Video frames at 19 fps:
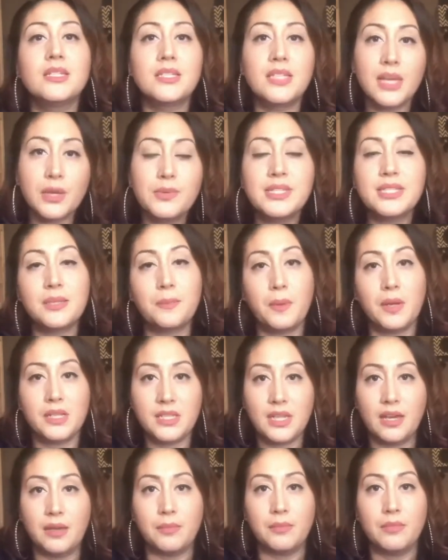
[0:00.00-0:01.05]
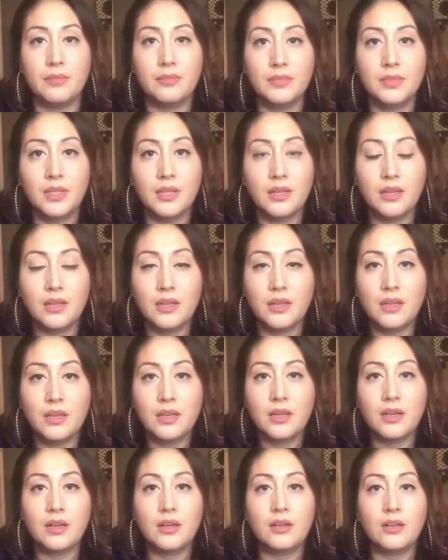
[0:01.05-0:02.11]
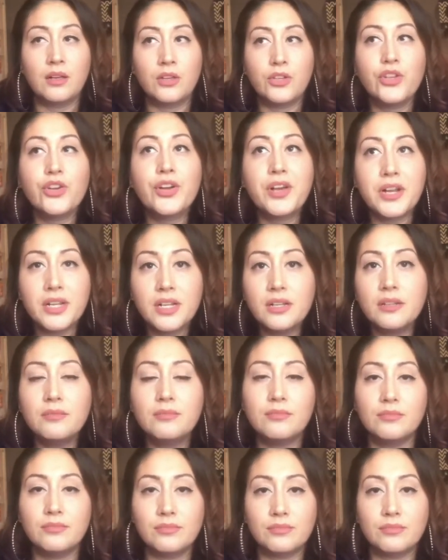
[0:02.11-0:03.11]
Take one step at a time. You're gonna